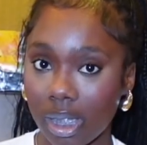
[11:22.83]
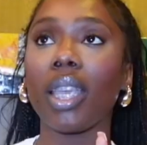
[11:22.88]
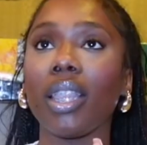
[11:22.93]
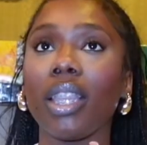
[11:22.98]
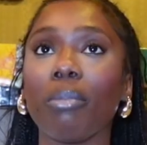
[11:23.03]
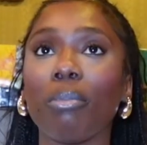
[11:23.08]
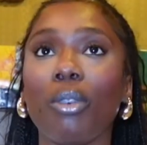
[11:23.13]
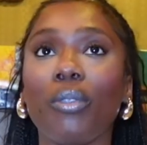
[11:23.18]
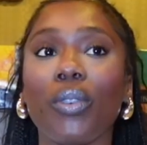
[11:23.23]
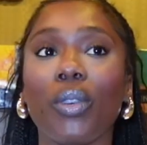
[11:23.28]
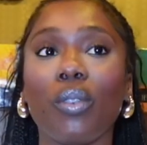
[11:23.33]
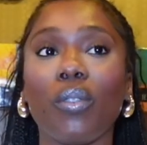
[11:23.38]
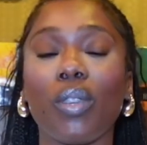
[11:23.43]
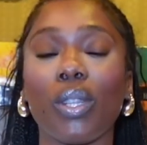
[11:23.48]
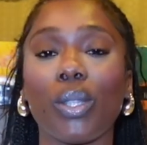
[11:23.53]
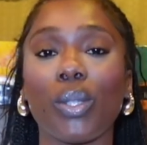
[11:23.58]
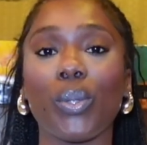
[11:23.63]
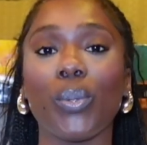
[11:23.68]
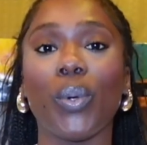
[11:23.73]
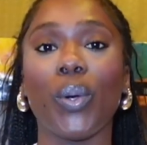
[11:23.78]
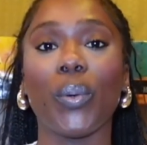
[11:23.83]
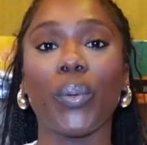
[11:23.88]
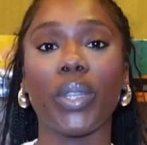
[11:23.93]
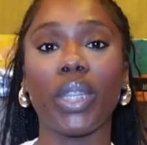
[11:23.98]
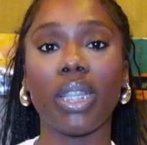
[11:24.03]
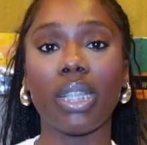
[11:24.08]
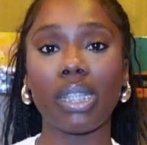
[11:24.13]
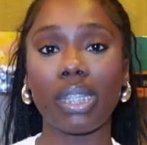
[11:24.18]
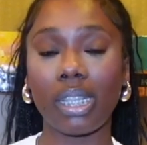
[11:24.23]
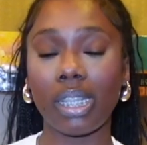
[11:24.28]
And then moving over to
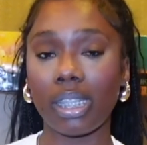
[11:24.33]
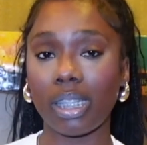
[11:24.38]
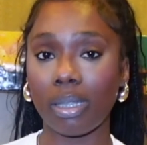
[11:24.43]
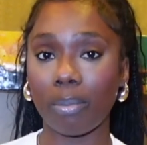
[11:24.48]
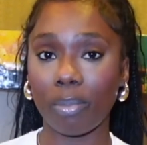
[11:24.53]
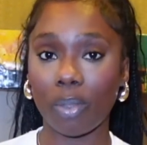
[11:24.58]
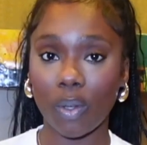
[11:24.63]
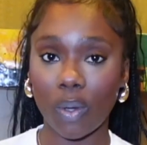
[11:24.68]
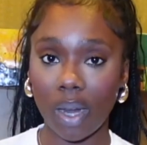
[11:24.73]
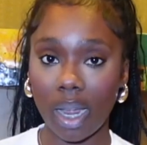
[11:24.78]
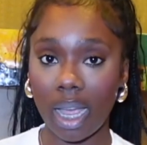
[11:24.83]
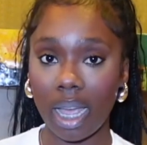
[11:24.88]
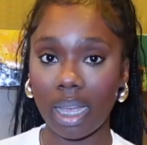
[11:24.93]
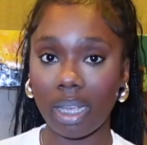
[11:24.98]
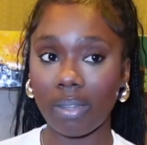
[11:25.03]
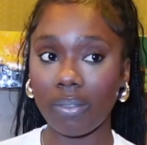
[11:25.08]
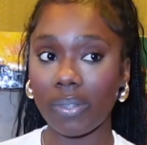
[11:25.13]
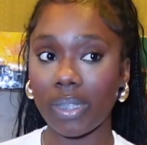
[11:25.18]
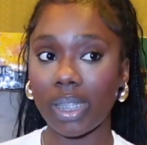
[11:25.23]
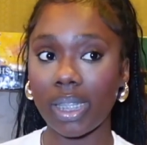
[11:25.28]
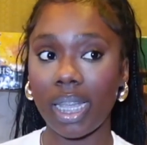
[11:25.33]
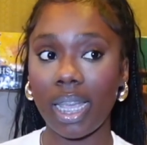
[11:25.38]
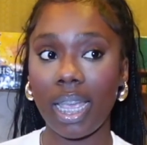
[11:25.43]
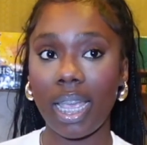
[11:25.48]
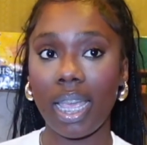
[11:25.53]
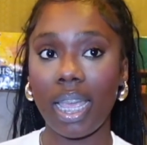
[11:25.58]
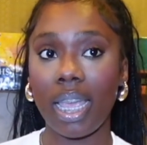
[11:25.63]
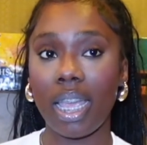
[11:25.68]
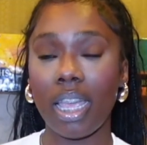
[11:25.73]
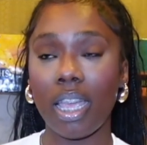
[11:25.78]
Oneah's Custom Crafts,
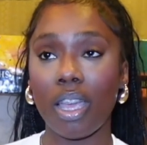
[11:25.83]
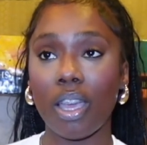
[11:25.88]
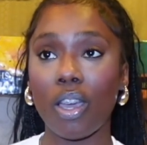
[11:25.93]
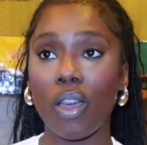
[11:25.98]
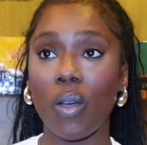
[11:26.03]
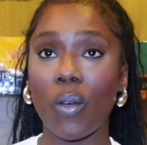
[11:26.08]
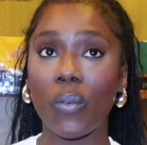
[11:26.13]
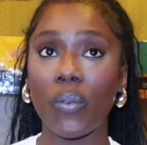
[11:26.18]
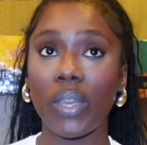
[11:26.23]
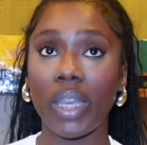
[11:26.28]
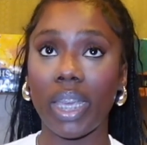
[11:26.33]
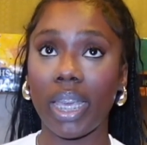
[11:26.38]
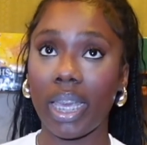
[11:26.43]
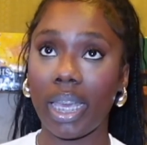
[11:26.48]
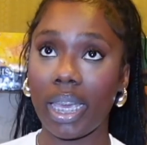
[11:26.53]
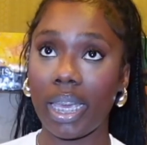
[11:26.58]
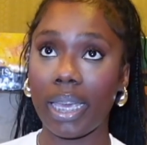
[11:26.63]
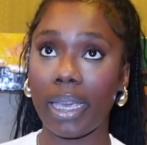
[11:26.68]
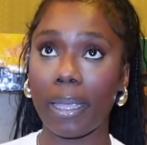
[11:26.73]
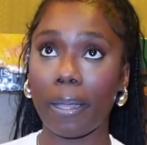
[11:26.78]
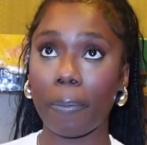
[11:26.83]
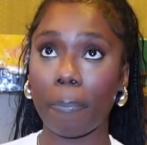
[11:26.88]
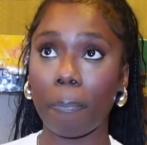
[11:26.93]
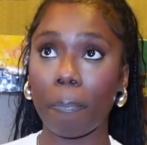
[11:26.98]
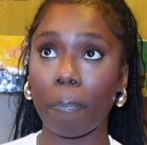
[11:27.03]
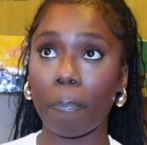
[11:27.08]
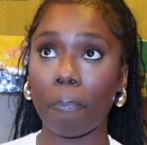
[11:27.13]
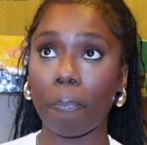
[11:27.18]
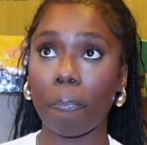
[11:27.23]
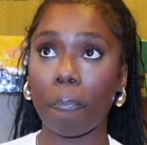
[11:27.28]
COVID hit,
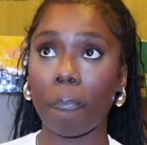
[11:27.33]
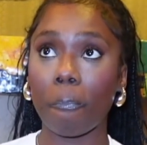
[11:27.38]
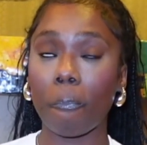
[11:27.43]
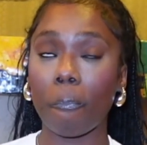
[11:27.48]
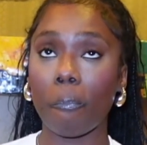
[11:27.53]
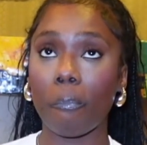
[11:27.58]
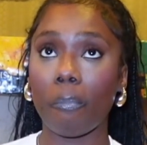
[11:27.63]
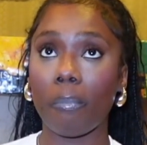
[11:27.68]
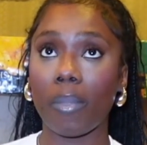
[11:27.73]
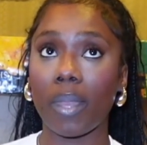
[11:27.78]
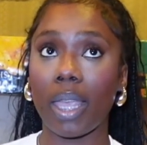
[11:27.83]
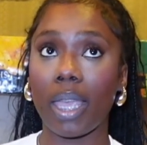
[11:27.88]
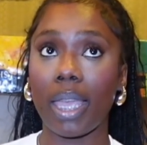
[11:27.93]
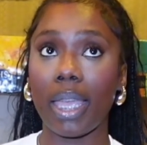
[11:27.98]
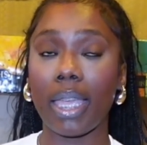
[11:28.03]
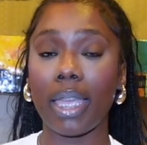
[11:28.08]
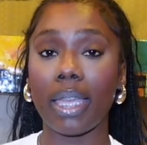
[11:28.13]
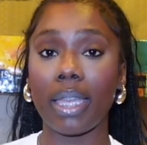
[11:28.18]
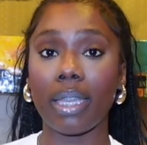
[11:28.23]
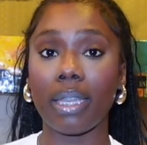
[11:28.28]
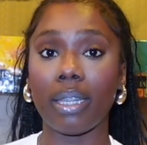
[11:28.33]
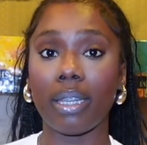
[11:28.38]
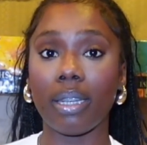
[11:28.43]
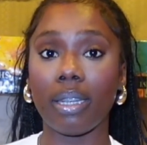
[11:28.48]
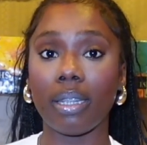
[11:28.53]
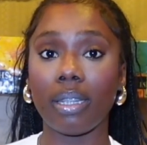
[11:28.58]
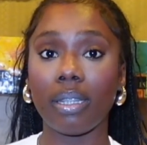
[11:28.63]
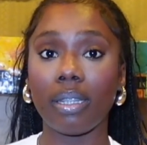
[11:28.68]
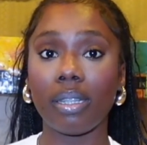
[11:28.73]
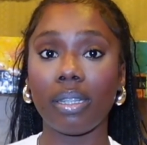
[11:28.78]
and
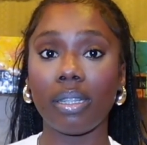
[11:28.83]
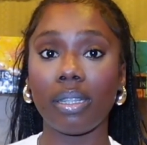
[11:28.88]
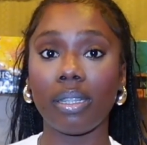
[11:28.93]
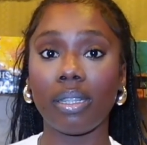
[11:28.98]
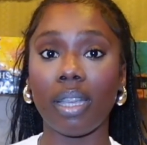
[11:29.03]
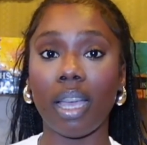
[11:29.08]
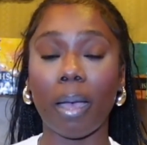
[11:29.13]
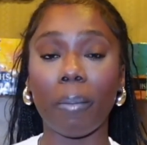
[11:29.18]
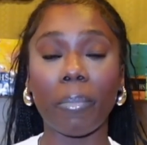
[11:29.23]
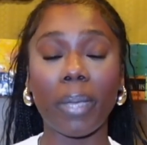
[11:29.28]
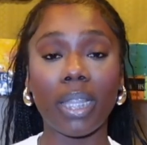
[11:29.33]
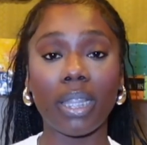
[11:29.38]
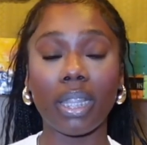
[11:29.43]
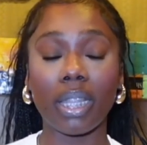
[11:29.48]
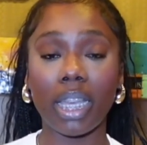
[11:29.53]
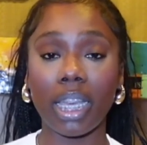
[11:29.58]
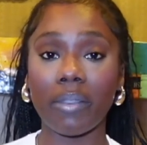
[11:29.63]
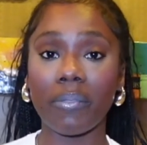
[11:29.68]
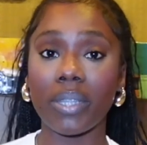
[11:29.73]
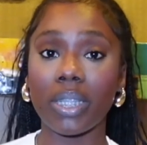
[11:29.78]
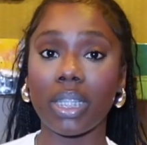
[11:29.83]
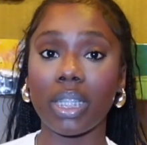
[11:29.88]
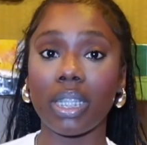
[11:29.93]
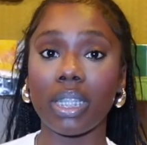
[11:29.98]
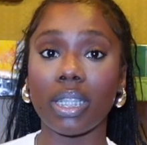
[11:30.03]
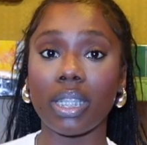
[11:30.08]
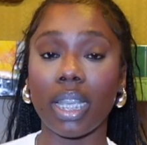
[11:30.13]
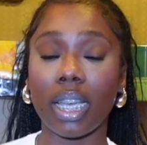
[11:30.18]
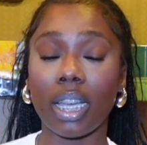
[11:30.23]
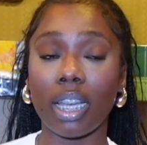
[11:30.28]
I made the
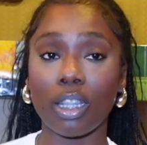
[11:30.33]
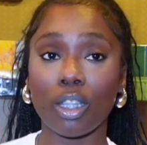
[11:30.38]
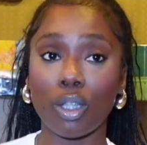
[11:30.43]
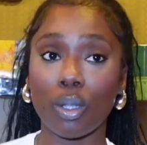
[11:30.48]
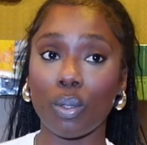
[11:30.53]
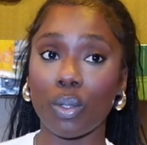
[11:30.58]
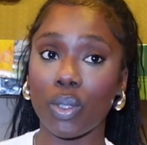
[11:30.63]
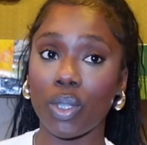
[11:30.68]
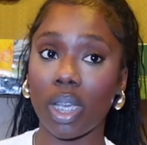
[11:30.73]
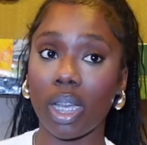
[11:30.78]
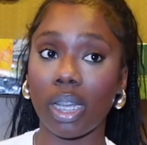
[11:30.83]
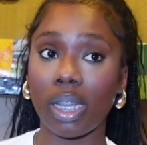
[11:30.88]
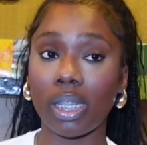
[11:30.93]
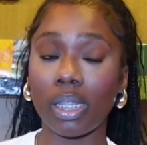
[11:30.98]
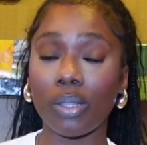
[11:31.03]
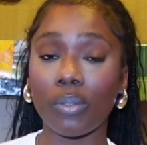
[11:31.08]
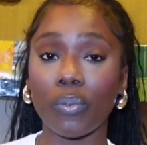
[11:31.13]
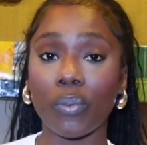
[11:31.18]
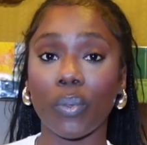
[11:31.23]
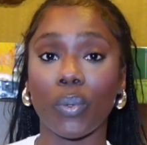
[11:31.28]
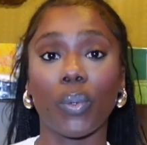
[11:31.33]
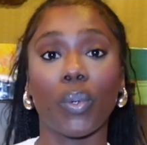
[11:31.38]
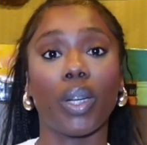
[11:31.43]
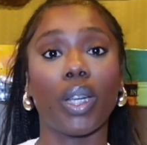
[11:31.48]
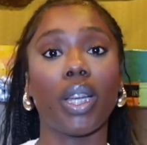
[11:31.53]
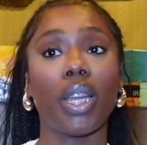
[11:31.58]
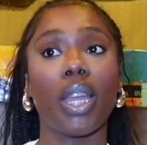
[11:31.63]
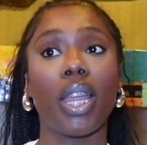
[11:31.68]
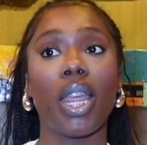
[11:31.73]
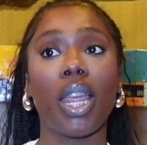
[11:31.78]
canvases, like I told you guys,
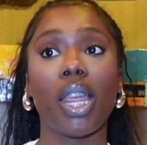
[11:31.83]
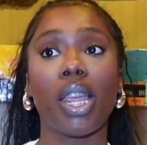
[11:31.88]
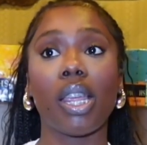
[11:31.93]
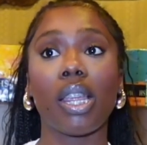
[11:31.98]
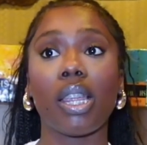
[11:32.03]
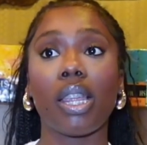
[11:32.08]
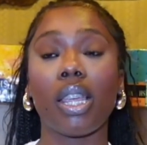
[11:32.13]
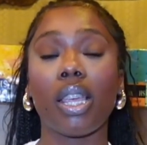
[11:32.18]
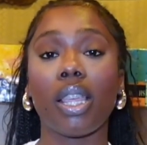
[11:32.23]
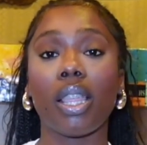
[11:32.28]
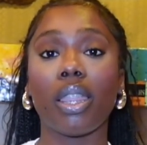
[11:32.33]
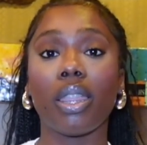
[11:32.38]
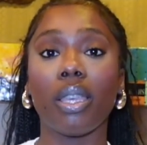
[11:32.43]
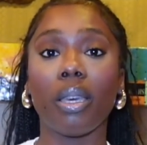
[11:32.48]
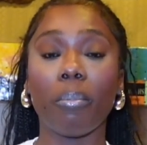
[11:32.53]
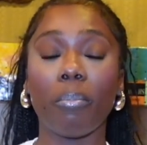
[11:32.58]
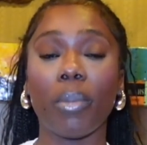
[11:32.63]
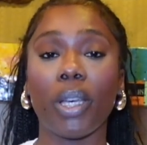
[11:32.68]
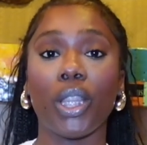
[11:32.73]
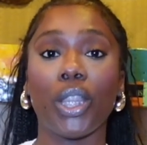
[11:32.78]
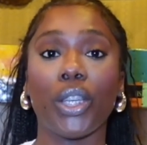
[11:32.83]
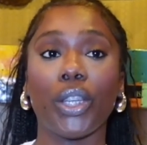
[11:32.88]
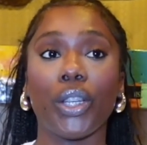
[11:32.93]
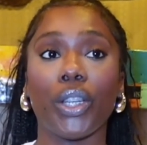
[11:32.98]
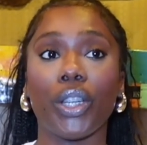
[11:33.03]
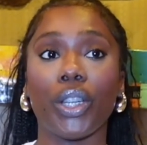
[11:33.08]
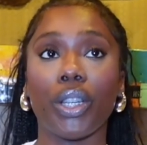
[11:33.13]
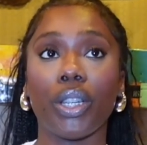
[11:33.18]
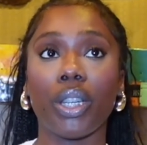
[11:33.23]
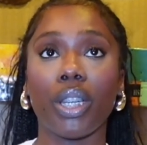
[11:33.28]
for the
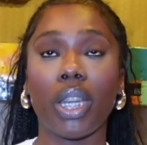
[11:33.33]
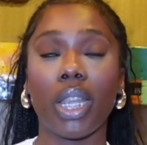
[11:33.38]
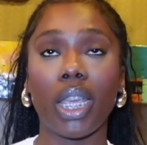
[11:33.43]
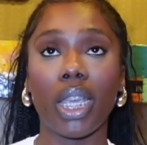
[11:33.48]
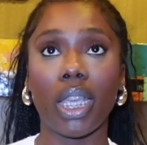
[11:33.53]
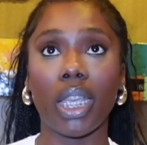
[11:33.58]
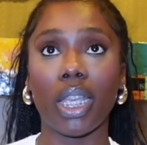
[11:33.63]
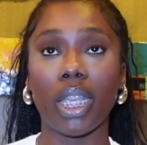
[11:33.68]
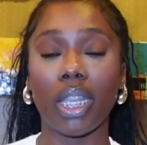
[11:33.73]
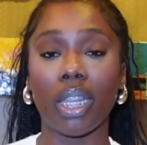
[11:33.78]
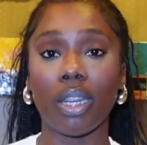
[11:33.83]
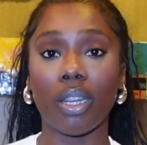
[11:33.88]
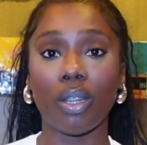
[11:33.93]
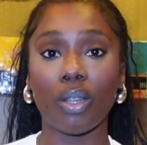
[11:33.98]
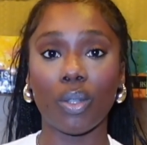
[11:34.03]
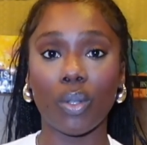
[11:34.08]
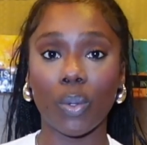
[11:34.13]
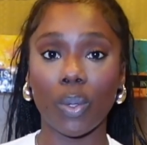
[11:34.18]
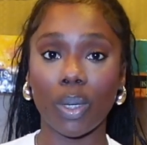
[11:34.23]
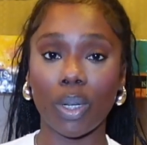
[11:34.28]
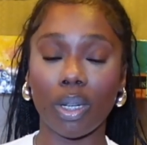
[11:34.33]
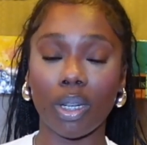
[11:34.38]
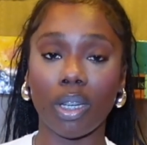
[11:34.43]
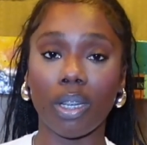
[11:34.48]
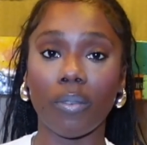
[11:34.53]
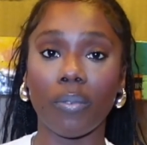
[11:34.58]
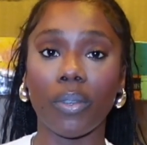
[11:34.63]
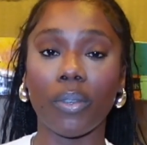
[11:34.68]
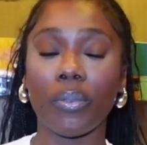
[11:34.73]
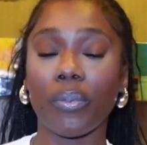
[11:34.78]
mother and daughter
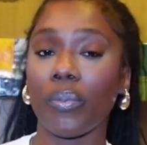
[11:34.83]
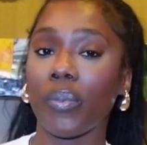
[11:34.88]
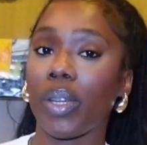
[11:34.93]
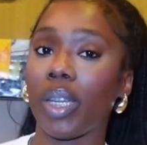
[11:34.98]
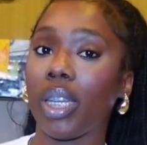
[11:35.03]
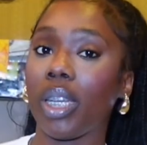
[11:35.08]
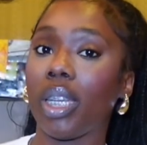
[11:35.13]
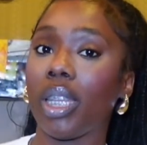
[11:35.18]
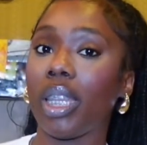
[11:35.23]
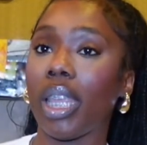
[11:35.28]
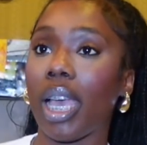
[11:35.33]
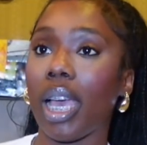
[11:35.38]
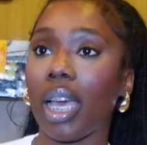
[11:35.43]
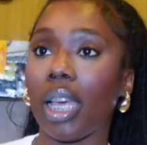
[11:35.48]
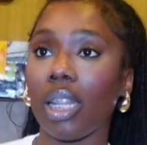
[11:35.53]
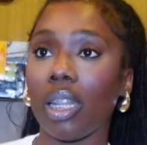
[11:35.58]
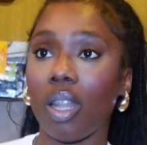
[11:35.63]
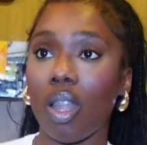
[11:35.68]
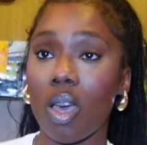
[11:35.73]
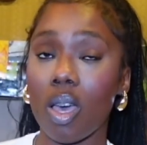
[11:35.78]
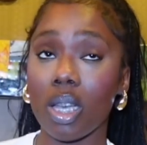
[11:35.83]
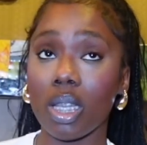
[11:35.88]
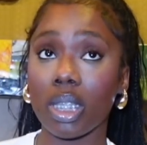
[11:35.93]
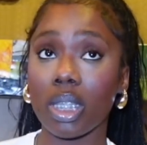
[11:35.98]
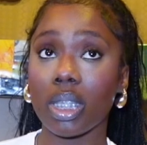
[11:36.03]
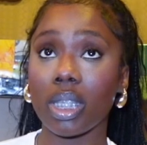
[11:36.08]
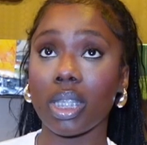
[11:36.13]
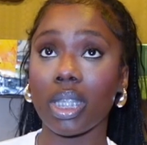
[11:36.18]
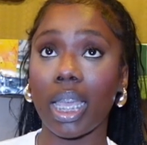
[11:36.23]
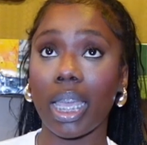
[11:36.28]
of a friend that I
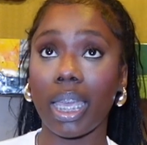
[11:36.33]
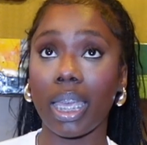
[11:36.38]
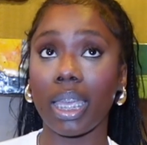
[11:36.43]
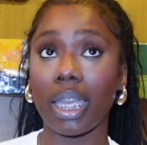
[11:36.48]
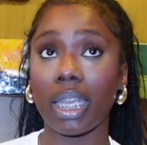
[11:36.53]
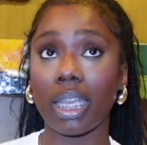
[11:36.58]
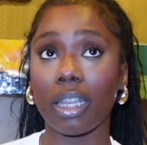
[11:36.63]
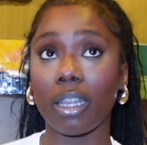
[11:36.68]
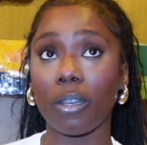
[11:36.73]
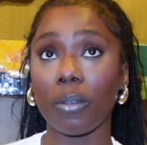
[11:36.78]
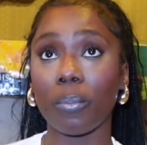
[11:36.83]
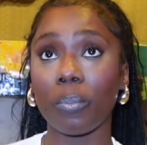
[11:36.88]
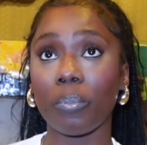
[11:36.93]
lost, and